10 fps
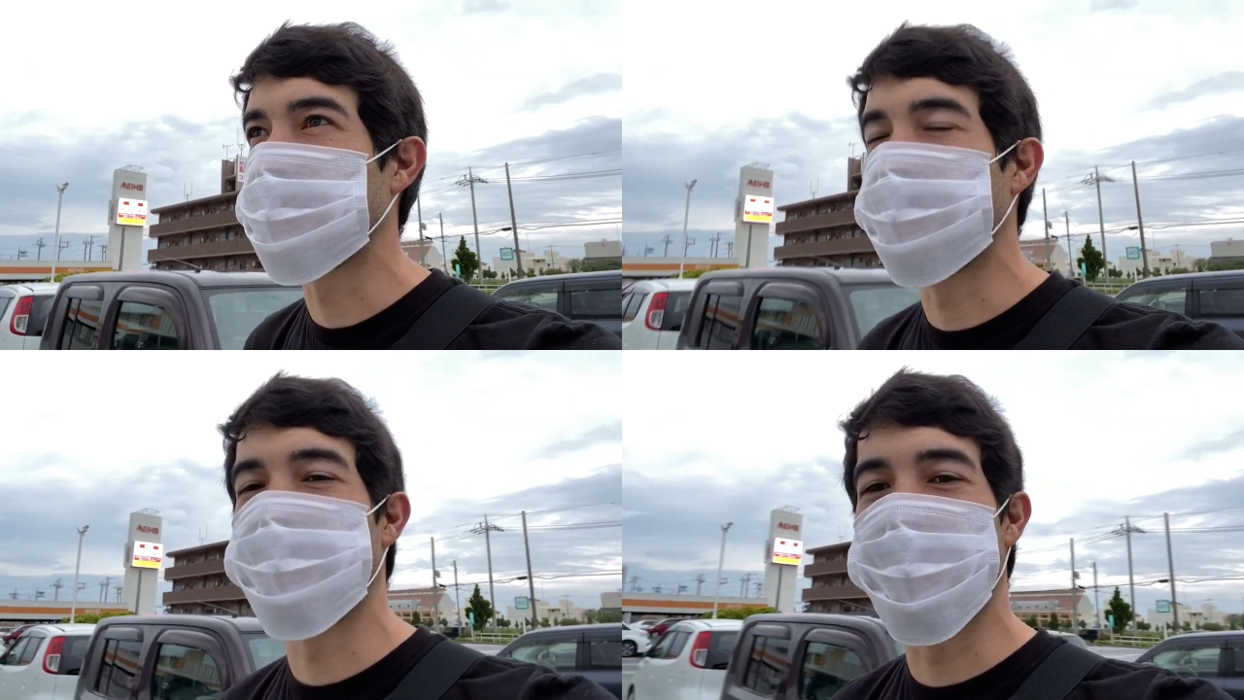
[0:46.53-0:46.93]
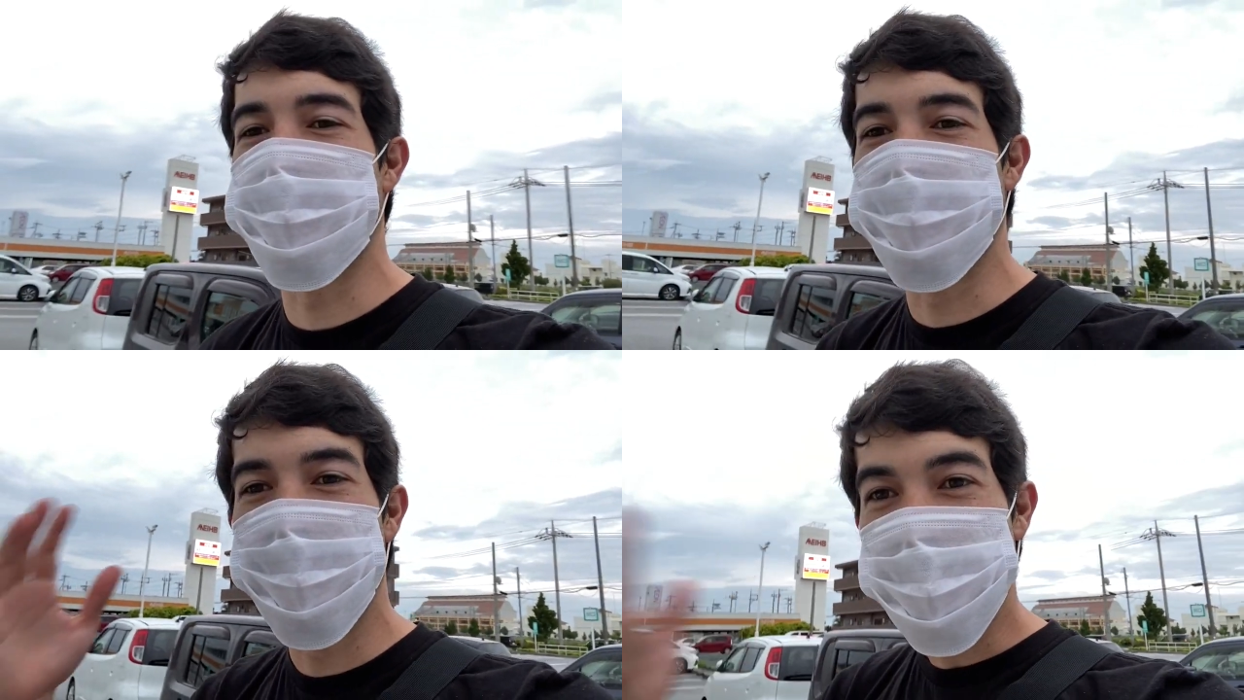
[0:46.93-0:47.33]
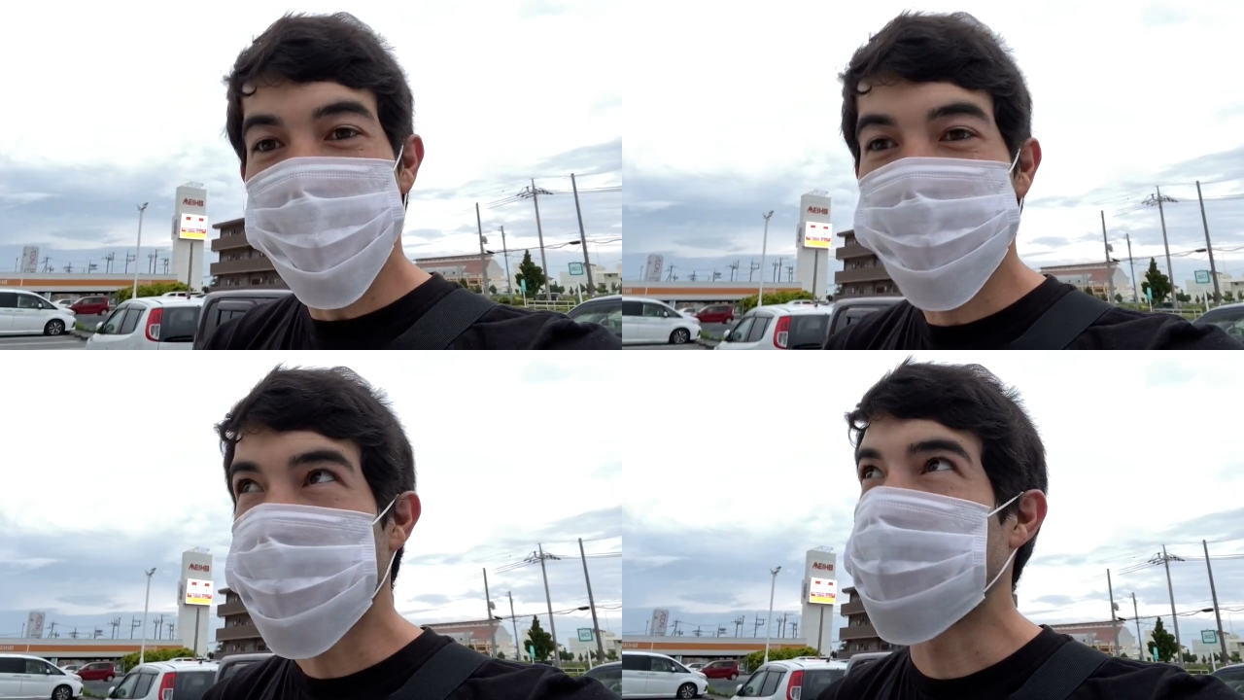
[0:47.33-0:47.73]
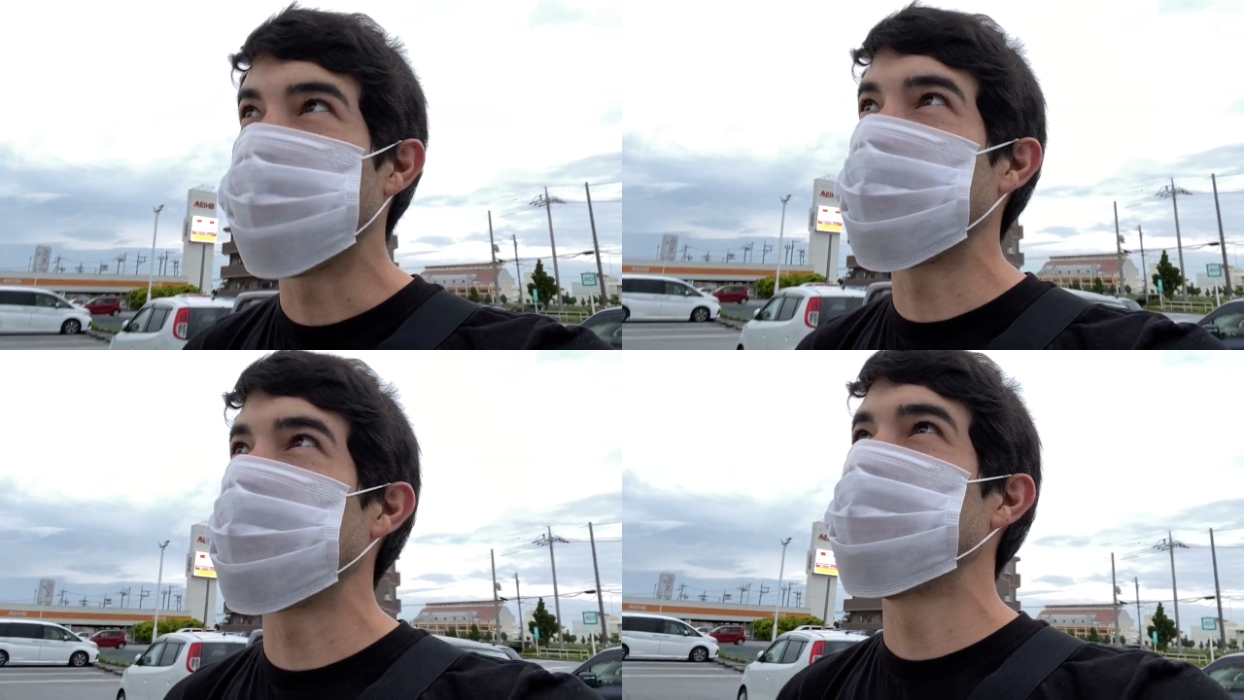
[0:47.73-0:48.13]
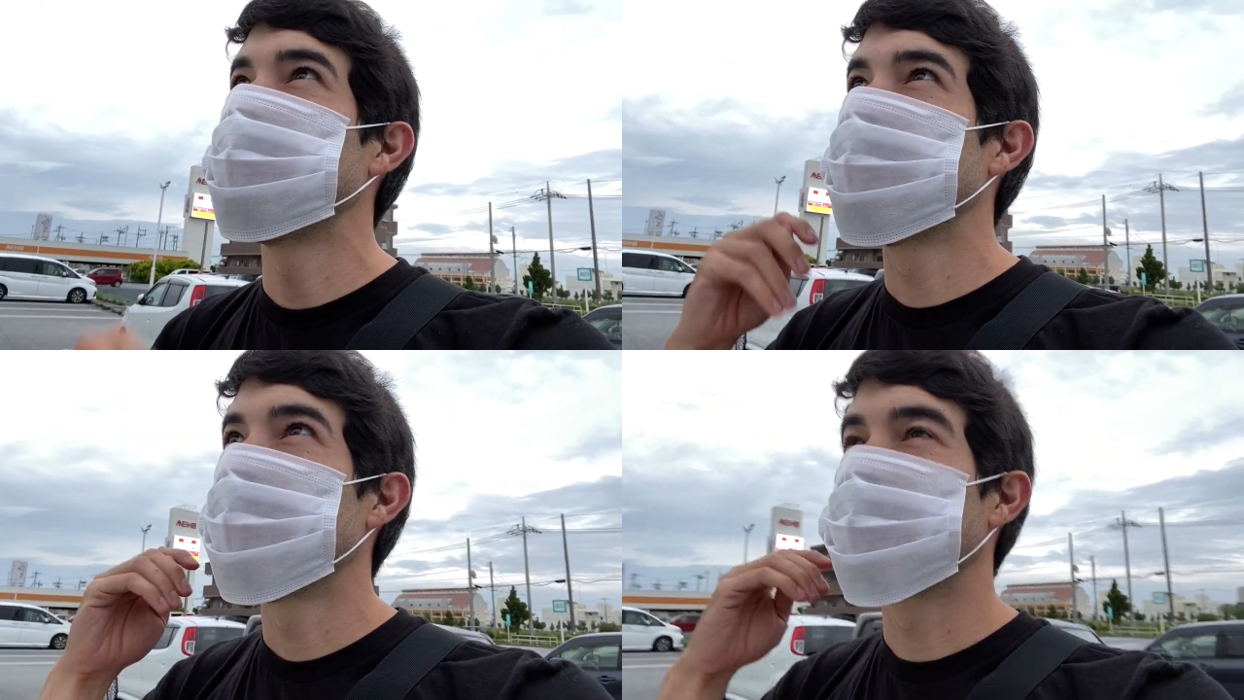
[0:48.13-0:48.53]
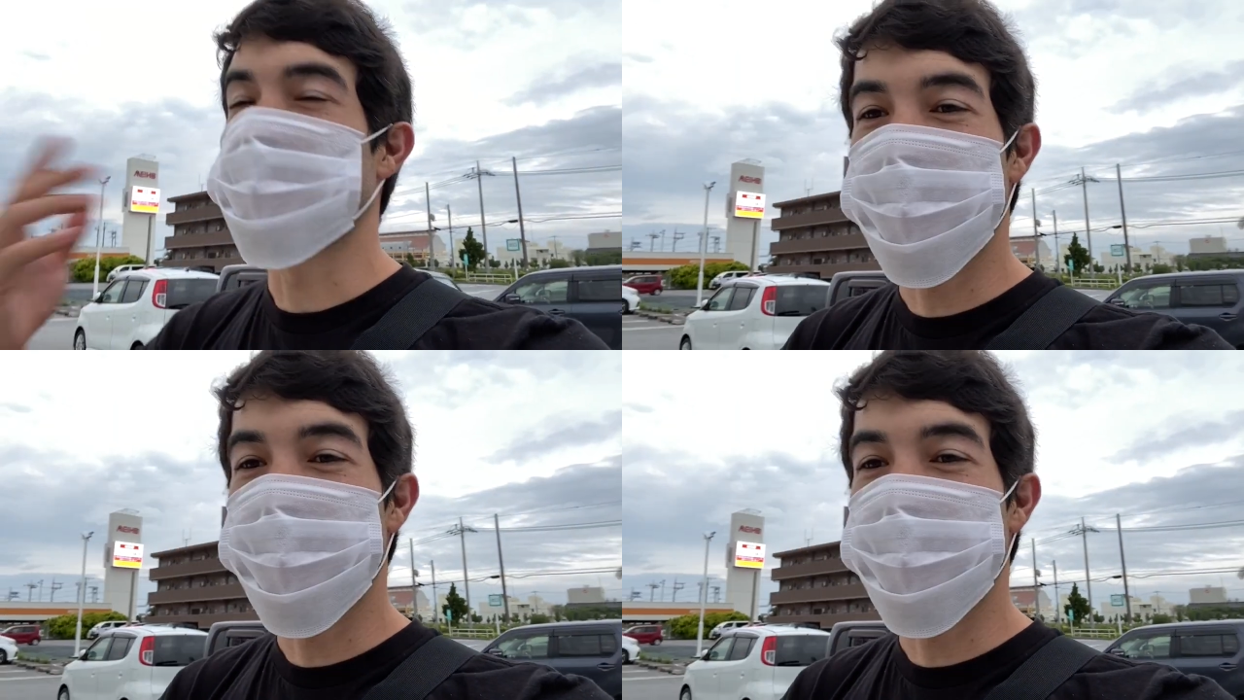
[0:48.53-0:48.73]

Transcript: So I figured since we're coming, it's